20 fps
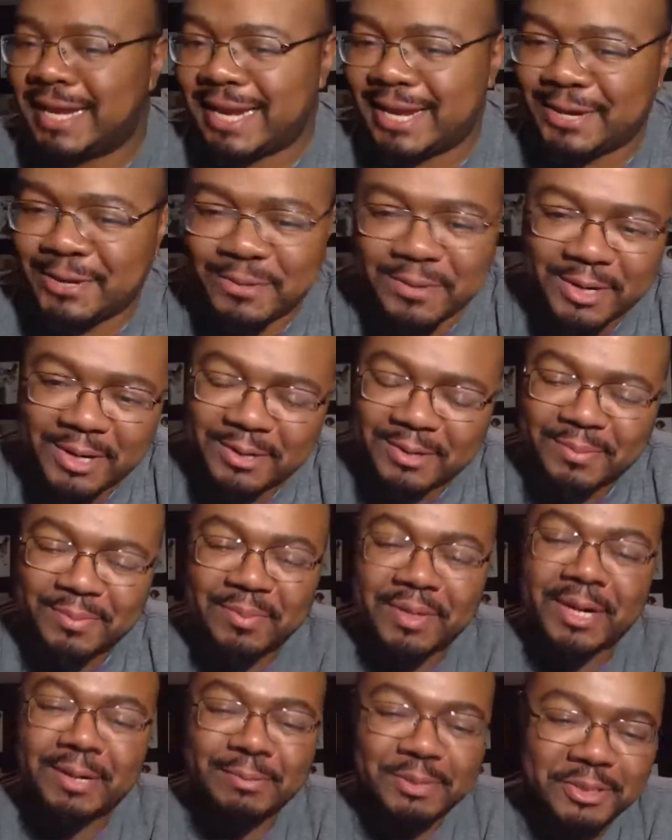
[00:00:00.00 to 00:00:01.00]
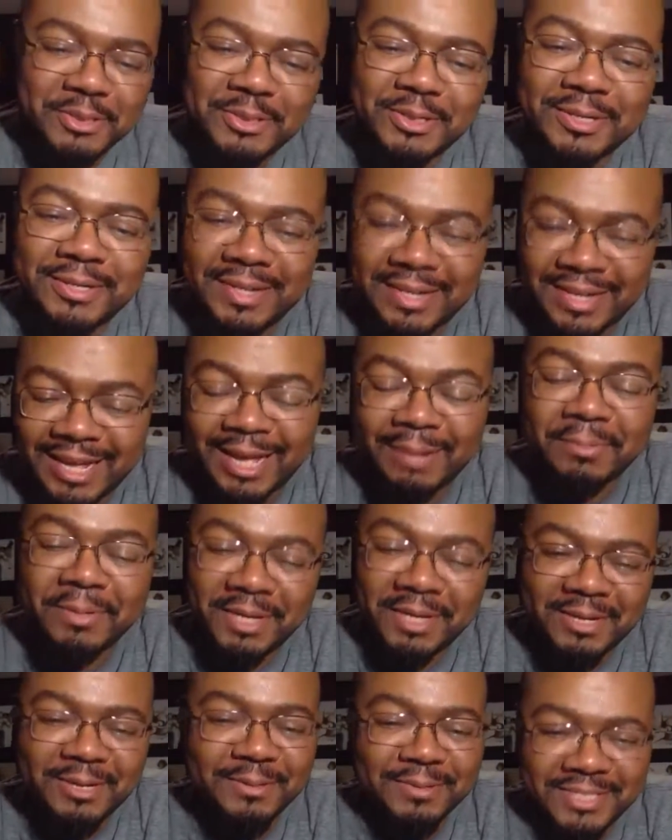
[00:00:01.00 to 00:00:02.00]
I don't know, but I'm sure I'm
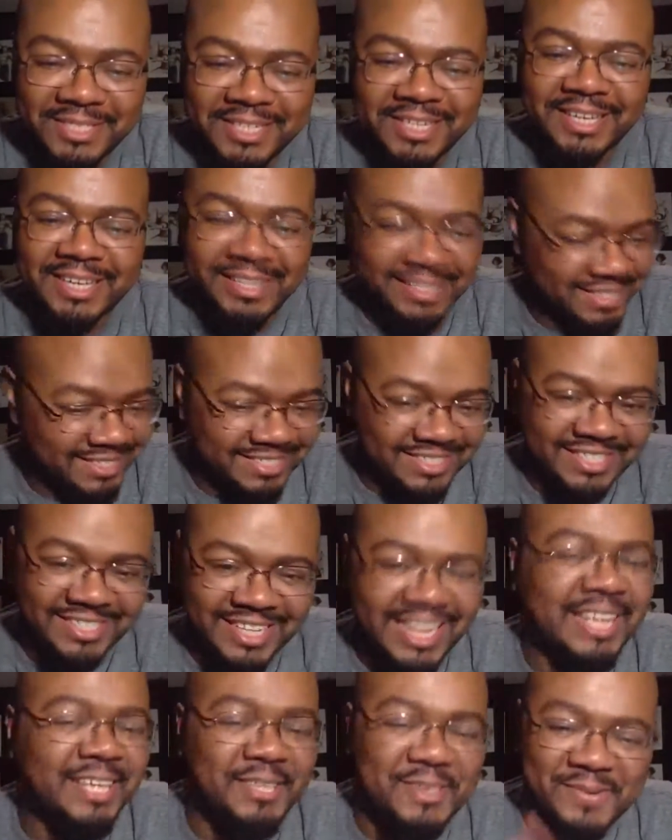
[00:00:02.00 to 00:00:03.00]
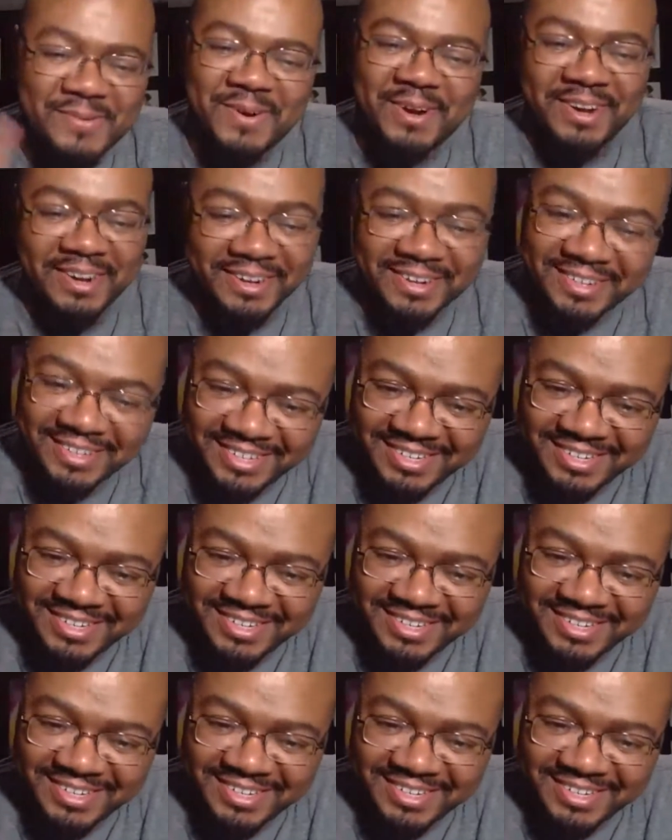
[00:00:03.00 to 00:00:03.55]
gonna go see it, just like you are.